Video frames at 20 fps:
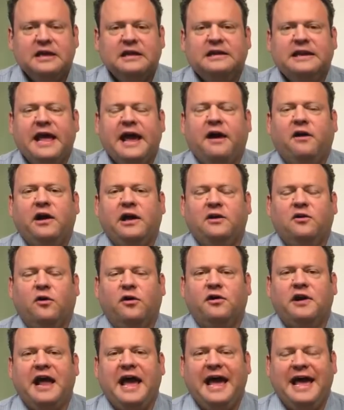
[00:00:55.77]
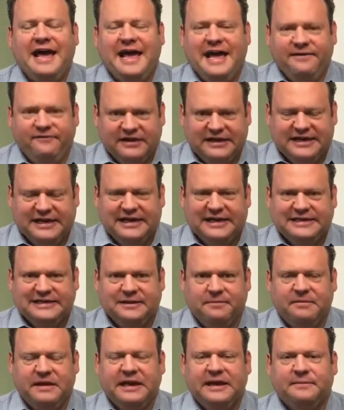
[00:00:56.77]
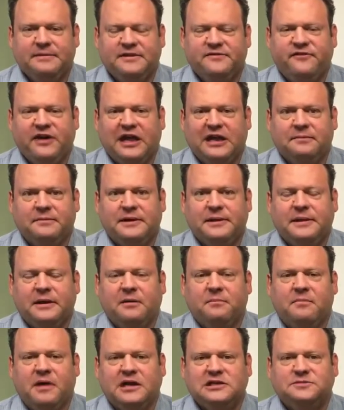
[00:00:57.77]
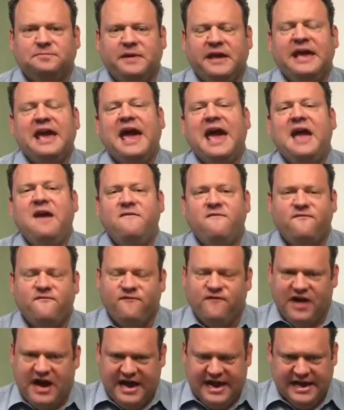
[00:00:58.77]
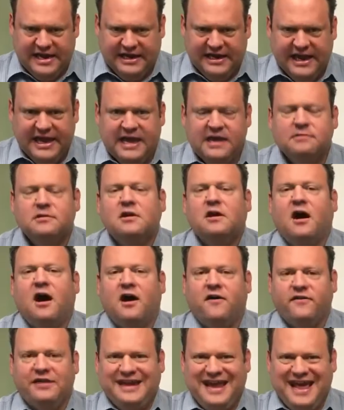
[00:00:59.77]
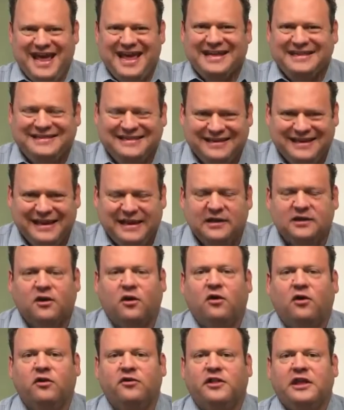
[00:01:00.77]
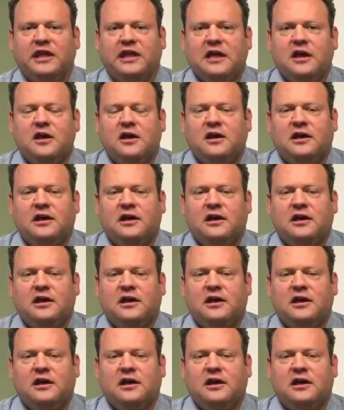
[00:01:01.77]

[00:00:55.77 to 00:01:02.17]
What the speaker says: Now, in order to have a condominium development, there must be a filing of an entity called the